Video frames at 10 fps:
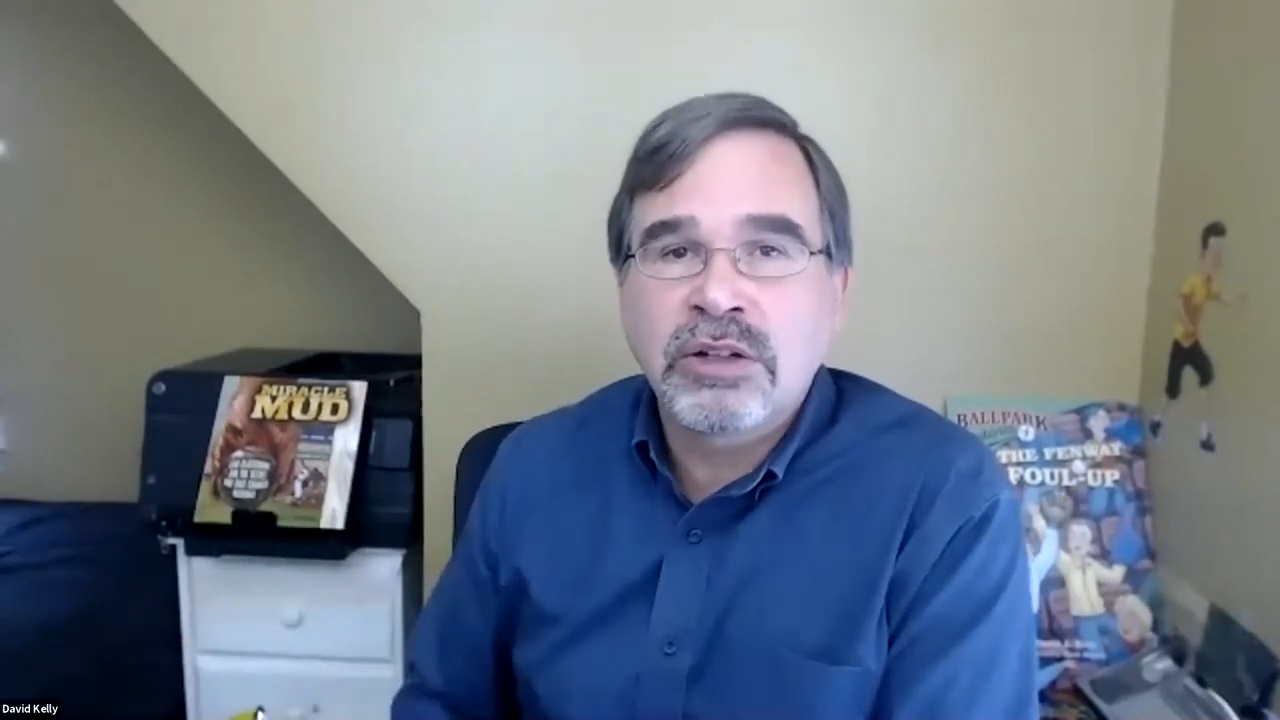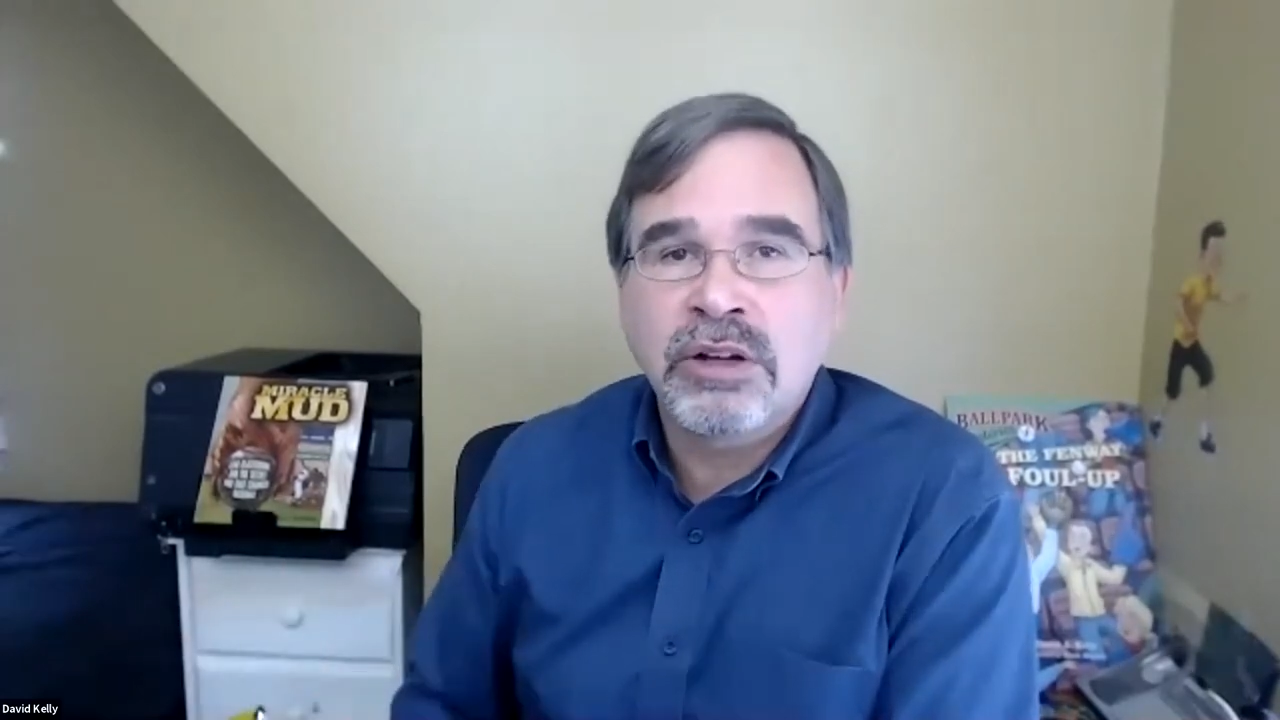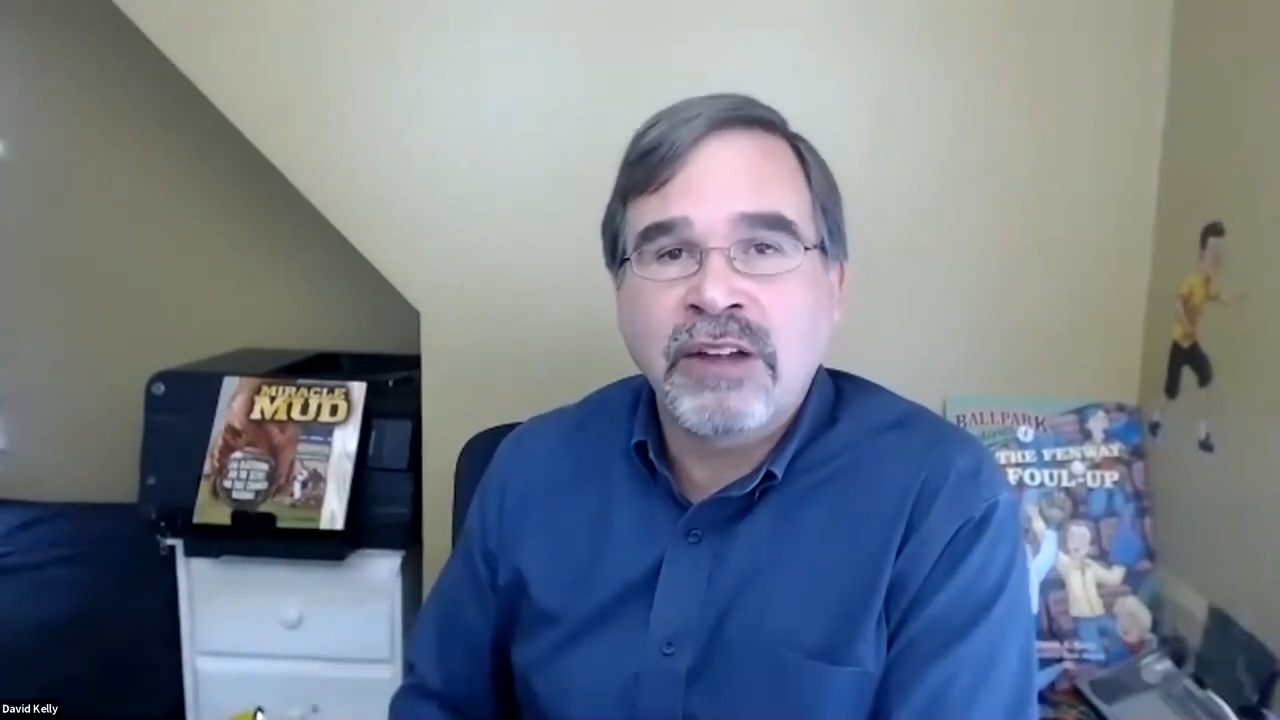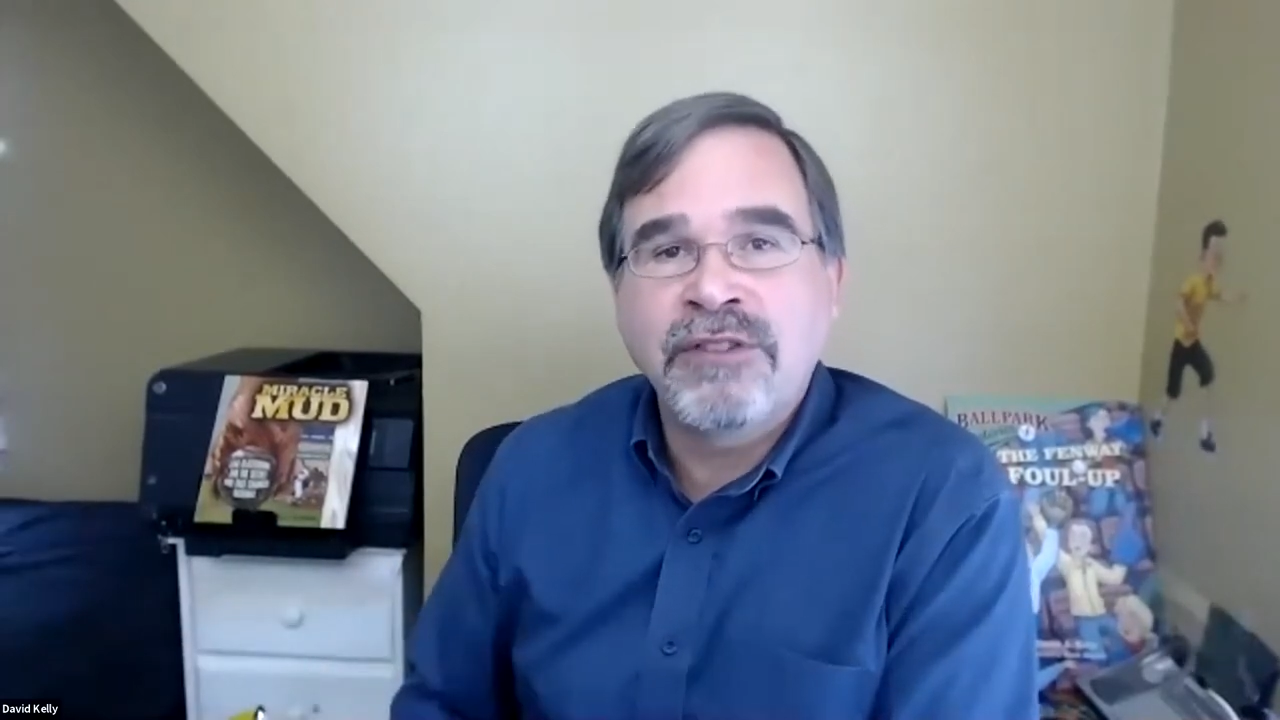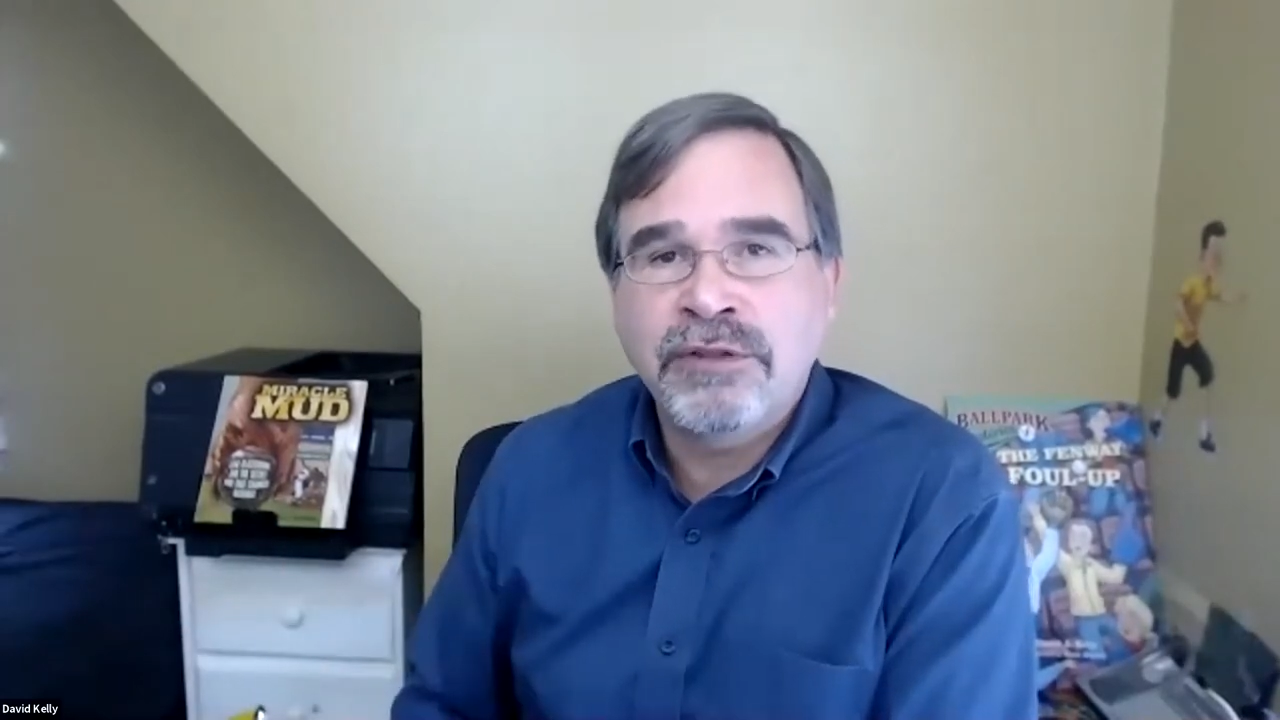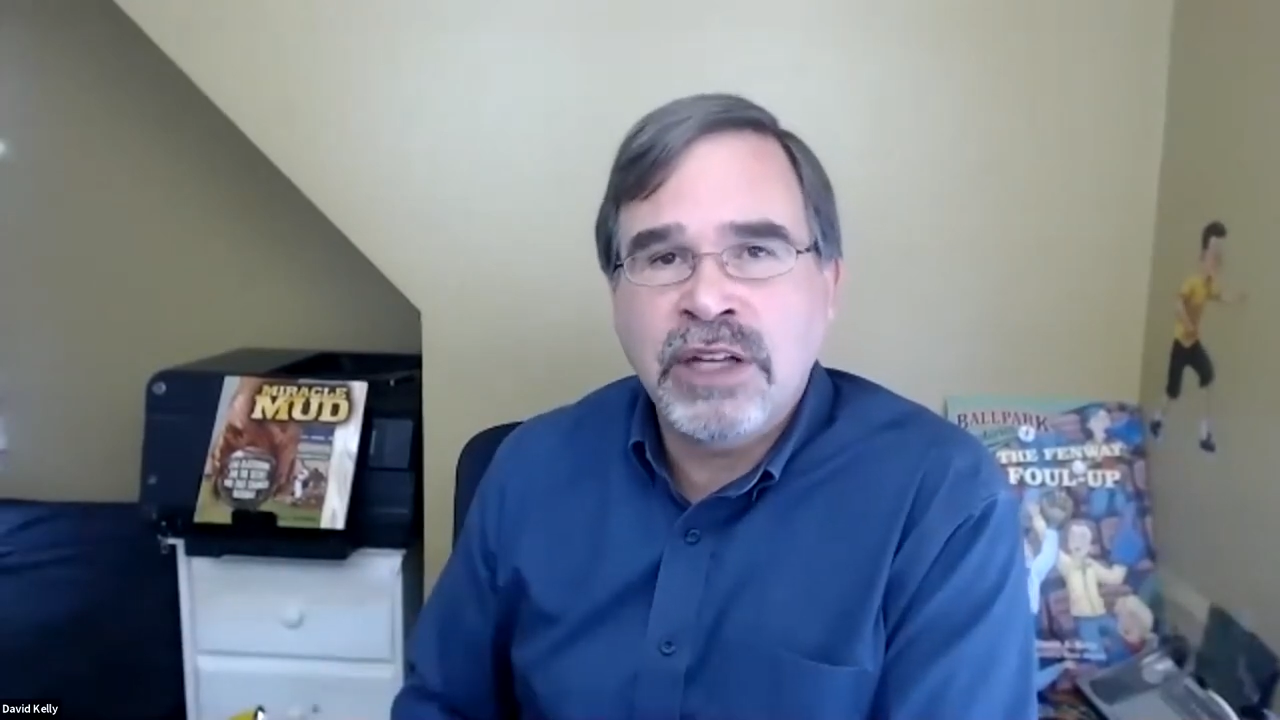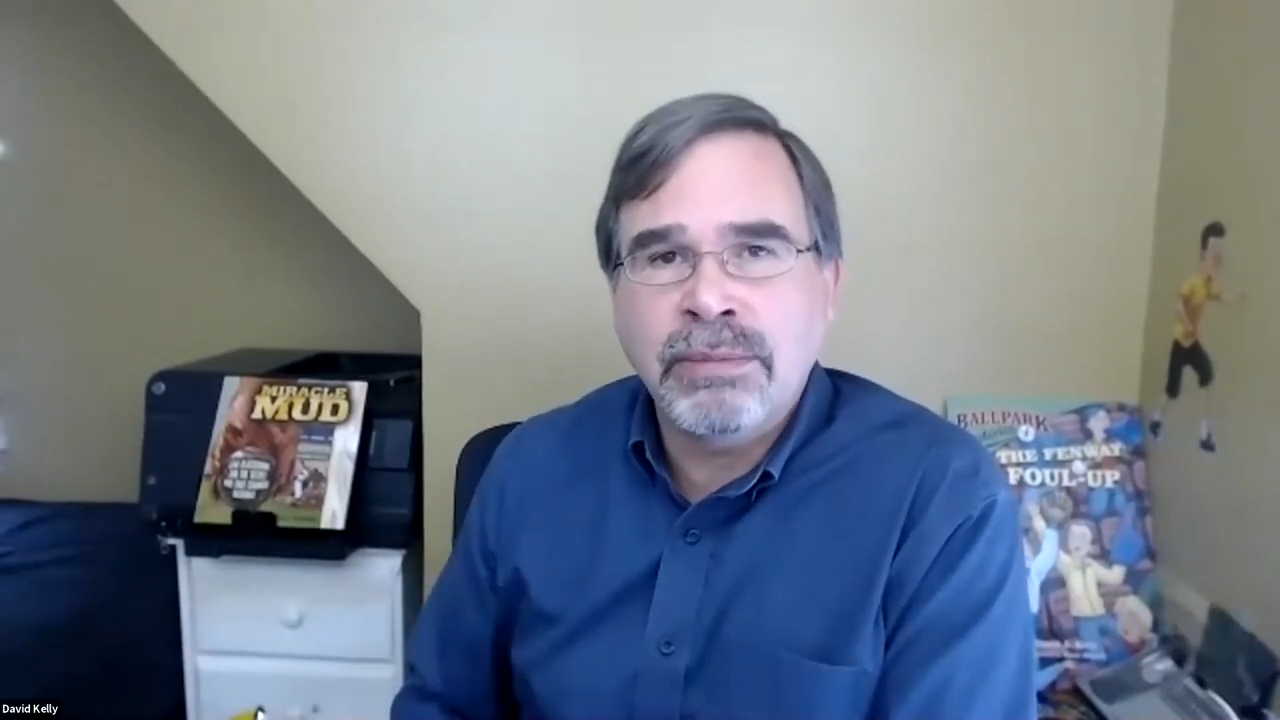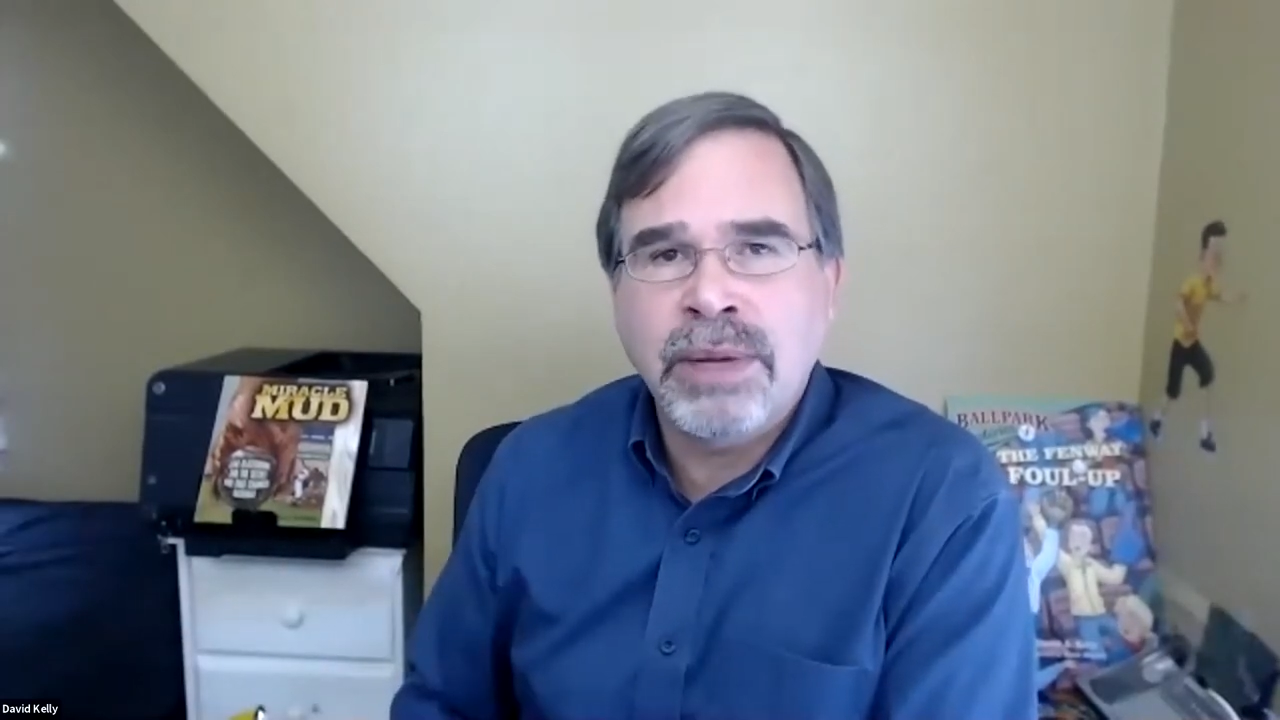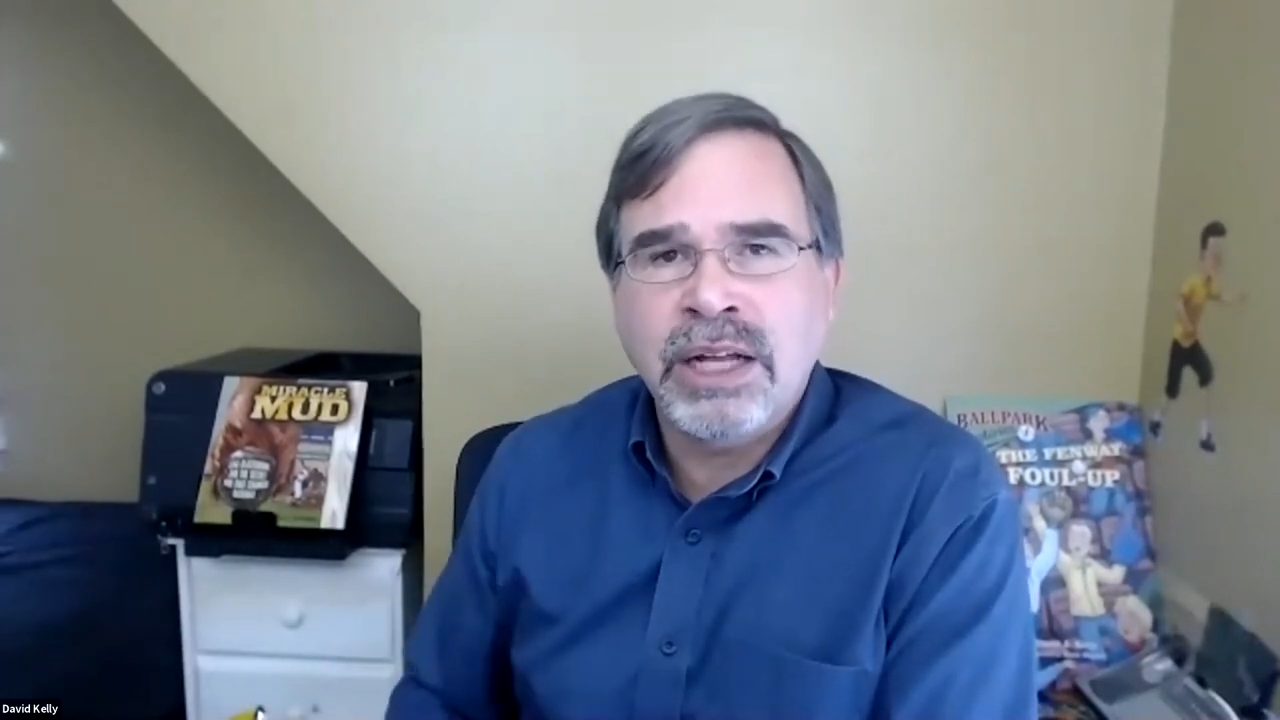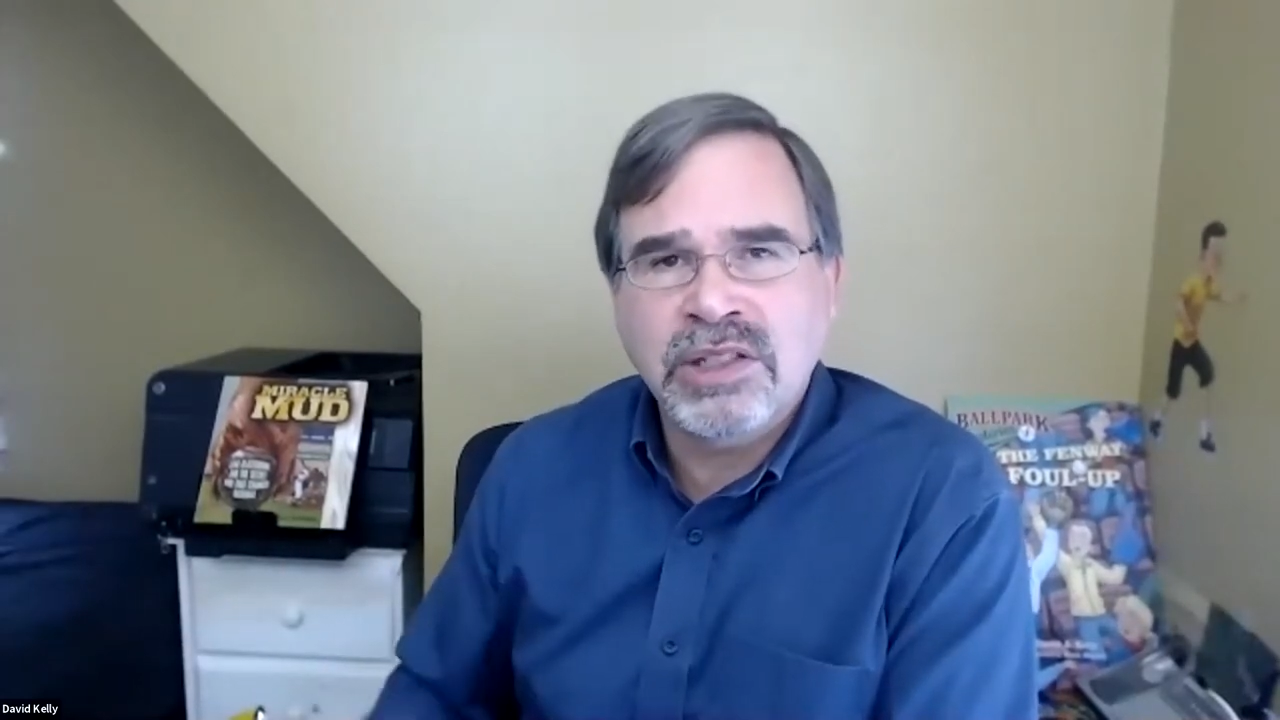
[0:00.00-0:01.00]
or like 15-minute